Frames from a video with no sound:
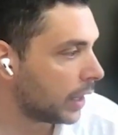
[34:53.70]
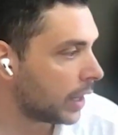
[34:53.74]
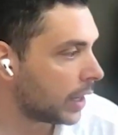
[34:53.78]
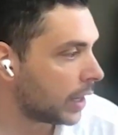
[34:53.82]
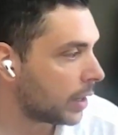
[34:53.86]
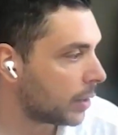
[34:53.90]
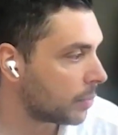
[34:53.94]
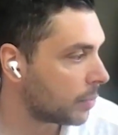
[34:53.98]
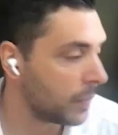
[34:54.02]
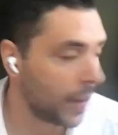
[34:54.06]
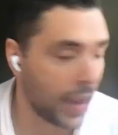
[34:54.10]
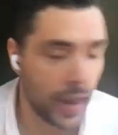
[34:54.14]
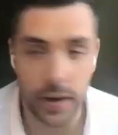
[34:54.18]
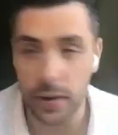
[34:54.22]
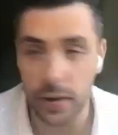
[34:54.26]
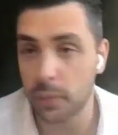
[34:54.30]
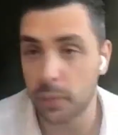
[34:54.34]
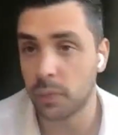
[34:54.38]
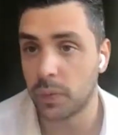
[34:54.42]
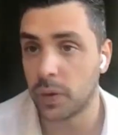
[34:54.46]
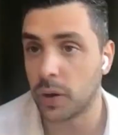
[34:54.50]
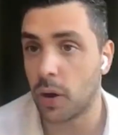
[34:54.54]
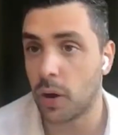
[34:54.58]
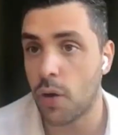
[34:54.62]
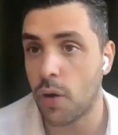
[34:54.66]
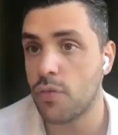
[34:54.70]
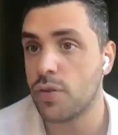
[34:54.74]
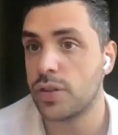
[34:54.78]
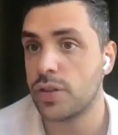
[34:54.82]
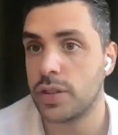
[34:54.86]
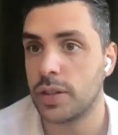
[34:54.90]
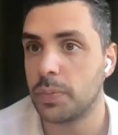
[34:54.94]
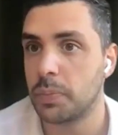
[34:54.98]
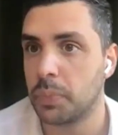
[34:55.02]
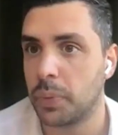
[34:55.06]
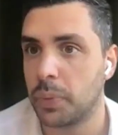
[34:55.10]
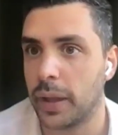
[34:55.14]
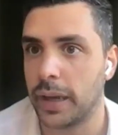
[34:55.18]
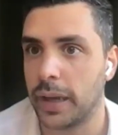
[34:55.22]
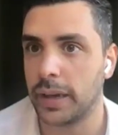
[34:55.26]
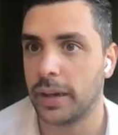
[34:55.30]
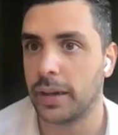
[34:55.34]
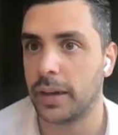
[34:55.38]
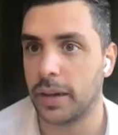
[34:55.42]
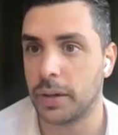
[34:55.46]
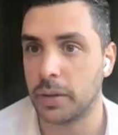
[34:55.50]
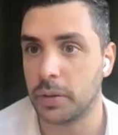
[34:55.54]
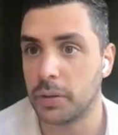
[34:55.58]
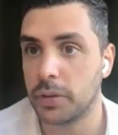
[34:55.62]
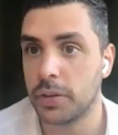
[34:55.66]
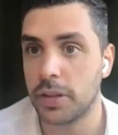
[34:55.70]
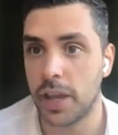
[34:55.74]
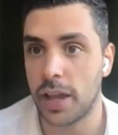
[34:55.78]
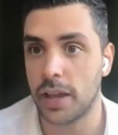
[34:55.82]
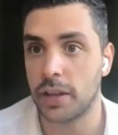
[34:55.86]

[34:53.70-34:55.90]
and we're obviously playing